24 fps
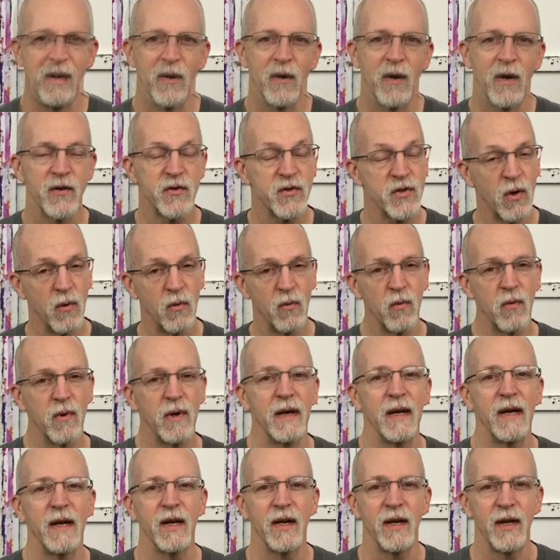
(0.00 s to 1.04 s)
right? So
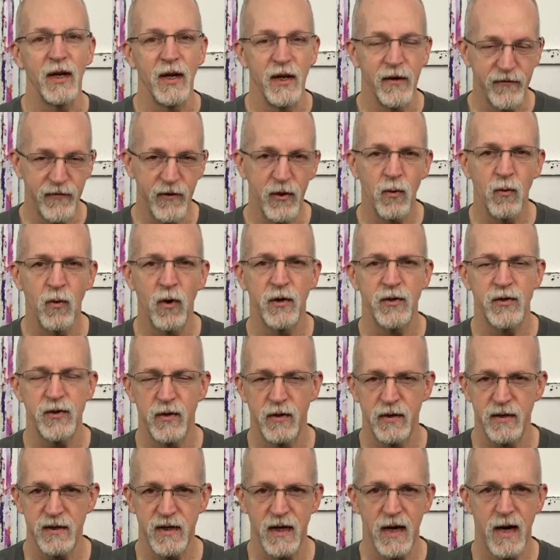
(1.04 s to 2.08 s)
if you want to
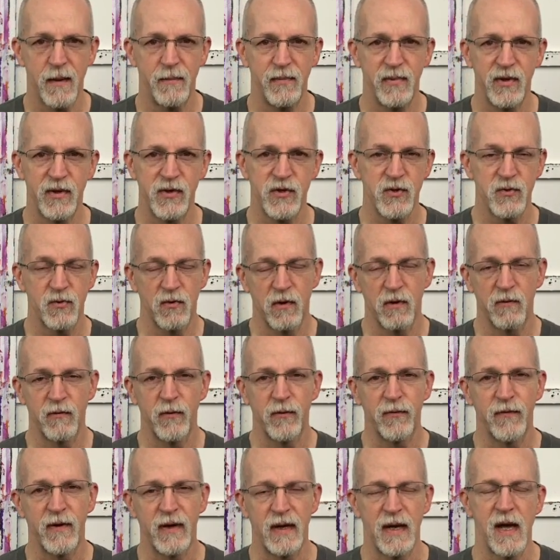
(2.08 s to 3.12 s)
adopt this sort of a
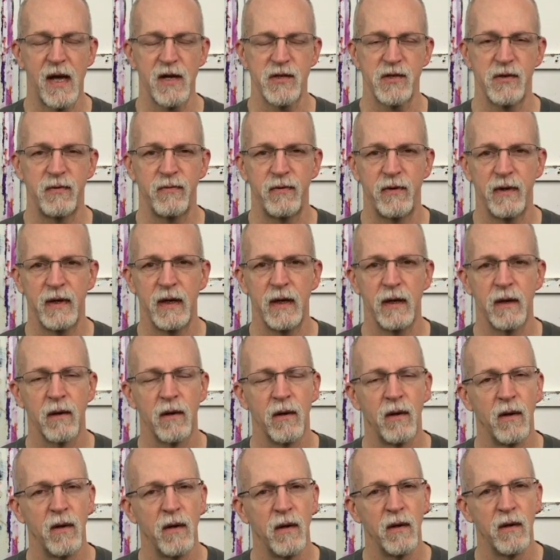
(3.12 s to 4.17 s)
philosophy
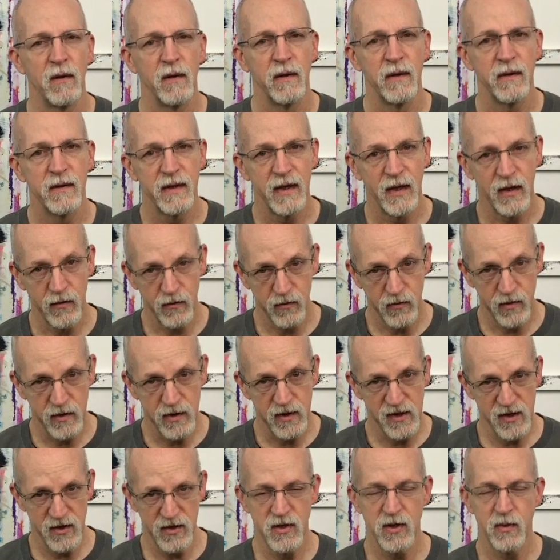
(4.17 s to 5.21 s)
that
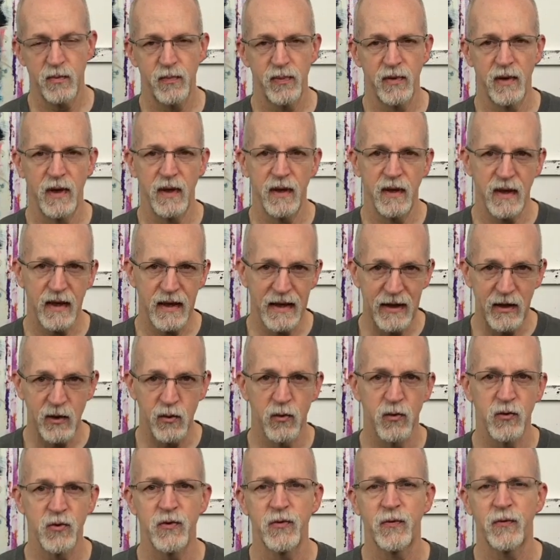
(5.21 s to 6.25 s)
discipline
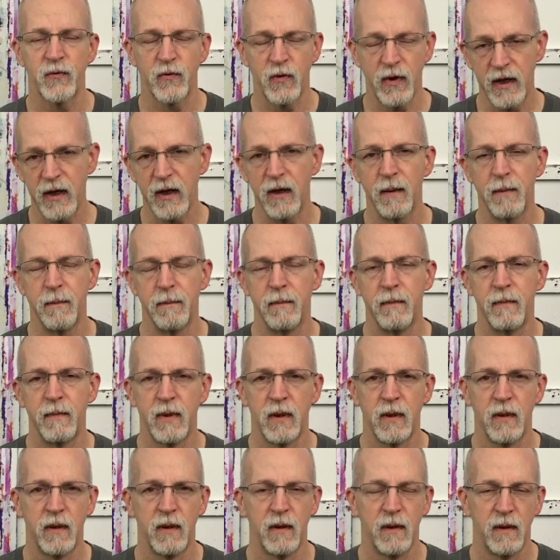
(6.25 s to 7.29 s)
equals freedom,
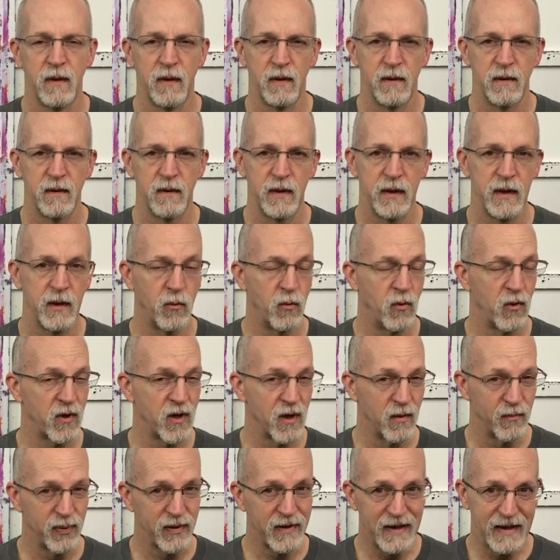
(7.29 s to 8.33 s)
it will
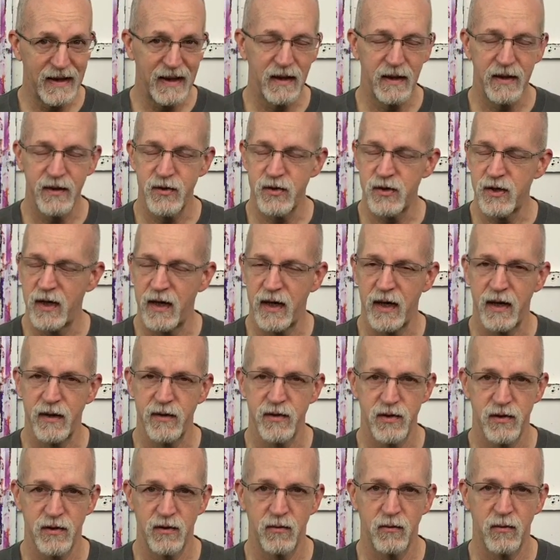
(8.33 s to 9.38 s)
completely
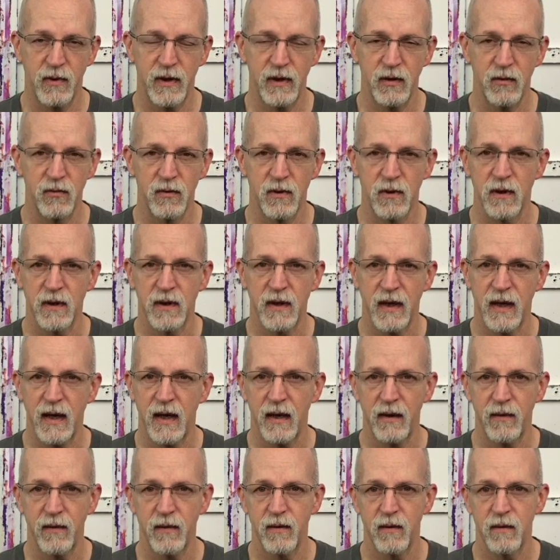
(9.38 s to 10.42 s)
change the way you look
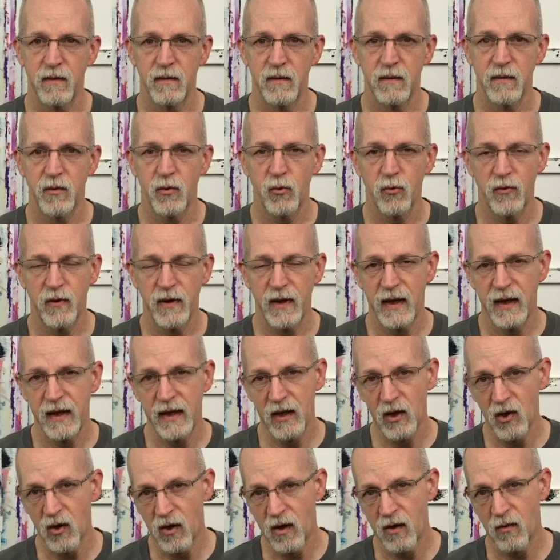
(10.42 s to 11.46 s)
at
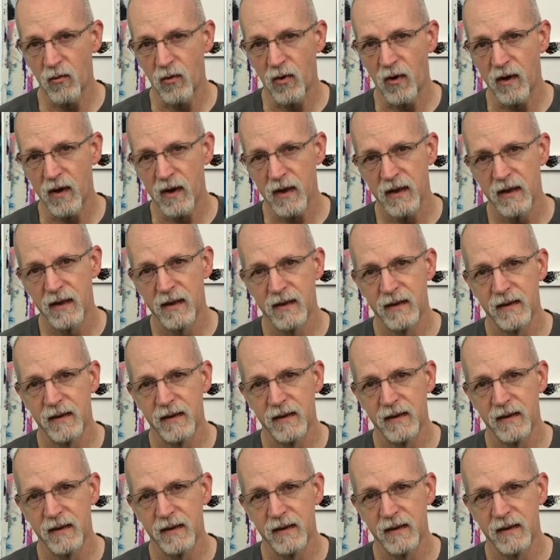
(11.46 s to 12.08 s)
creating artwork